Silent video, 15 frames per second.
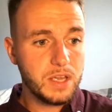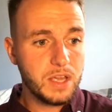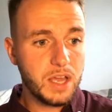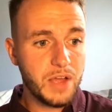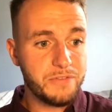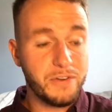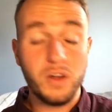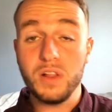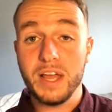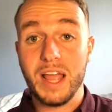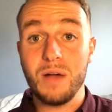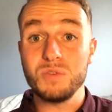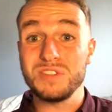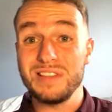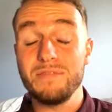I felt like
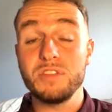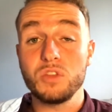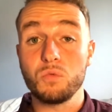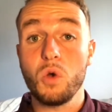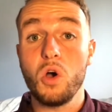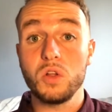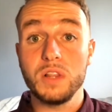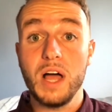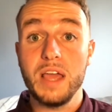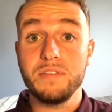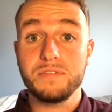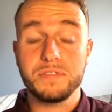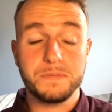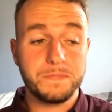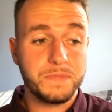I was living the wrong
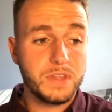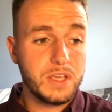life.